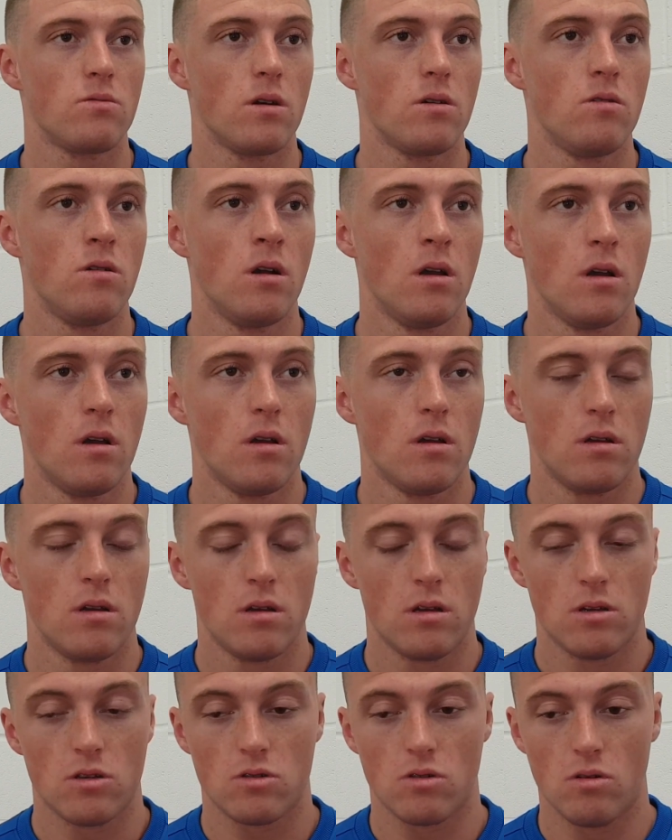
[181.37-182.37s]
well.
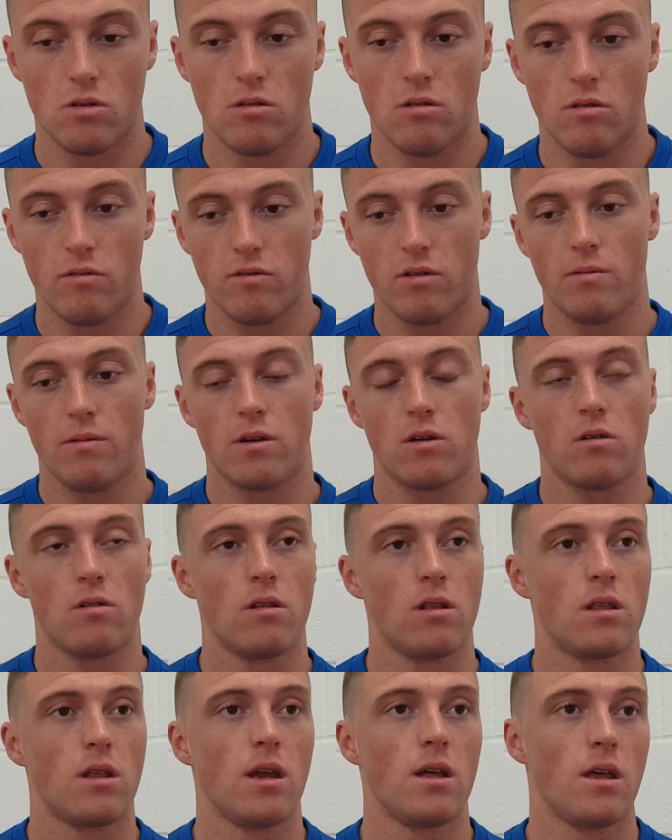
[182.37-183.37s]
So hopefully we go out
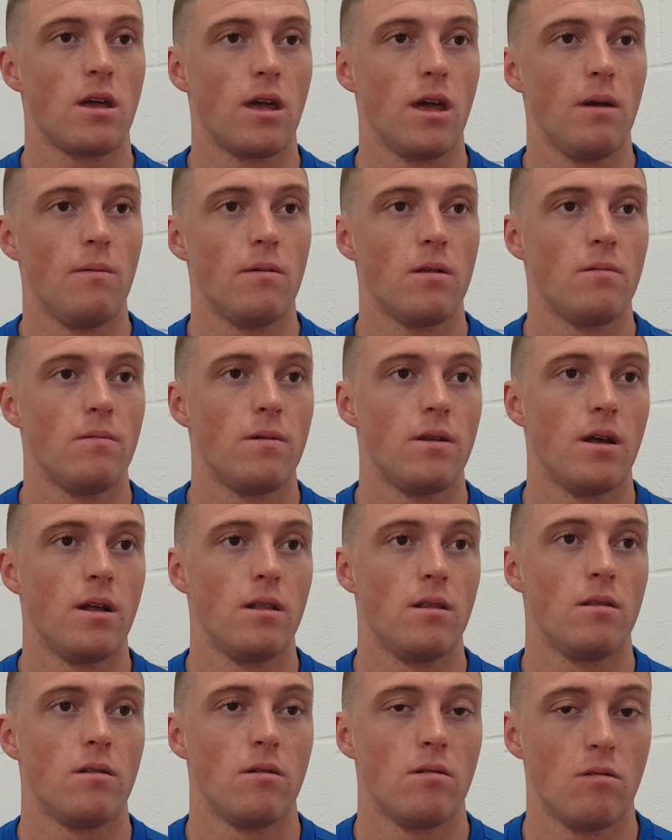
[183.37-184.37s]
and take the game to them and
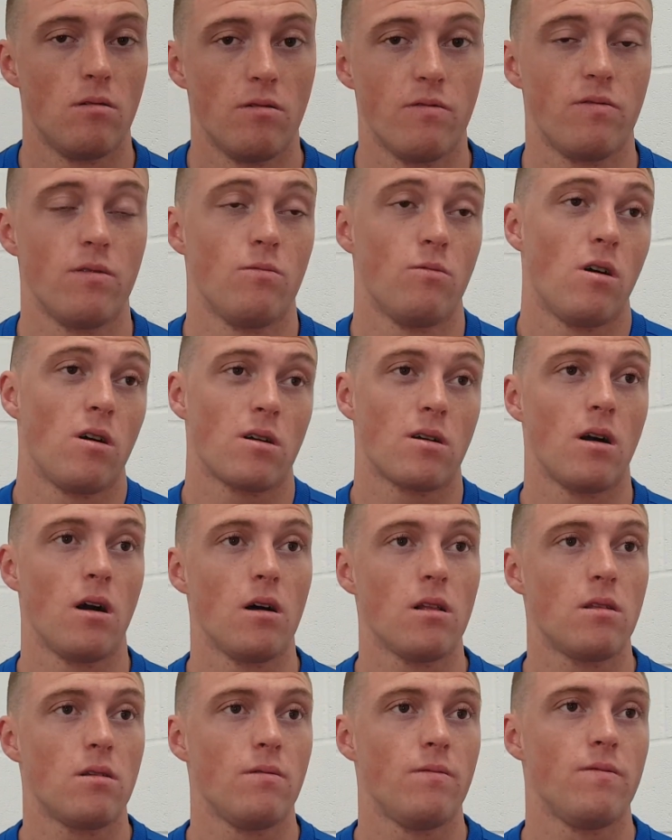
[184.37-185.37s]
then hopefully work
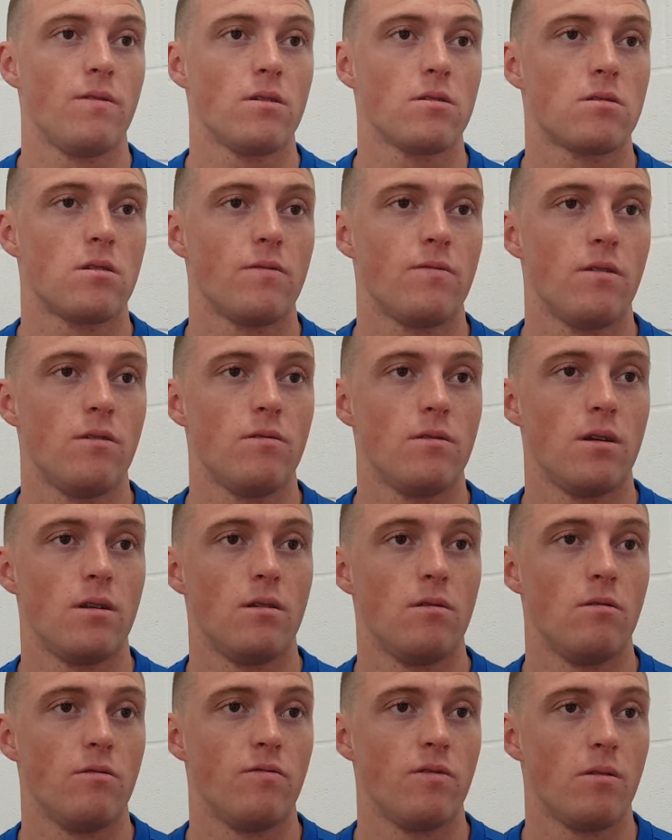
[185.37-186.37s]
hard first of all and then
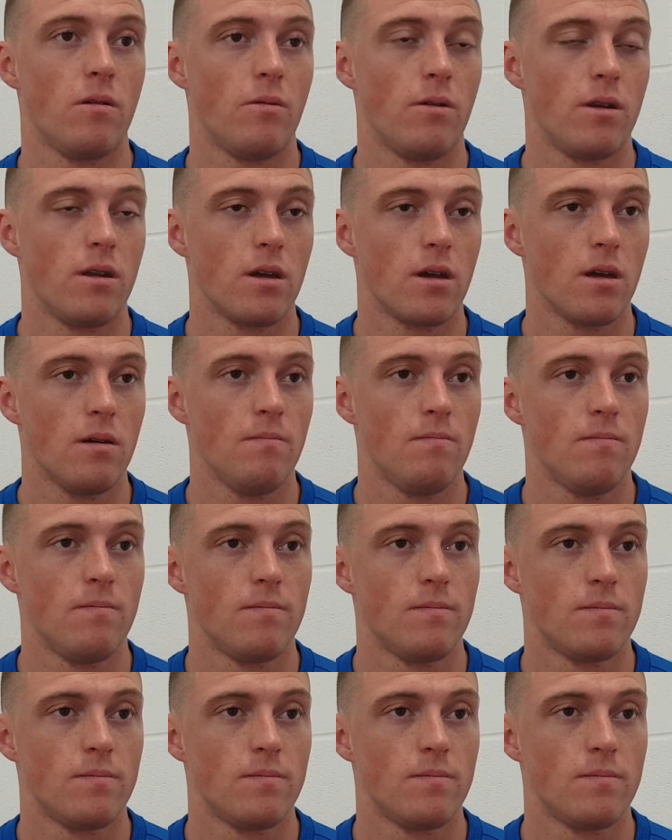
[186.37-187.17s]
hopefully win the game.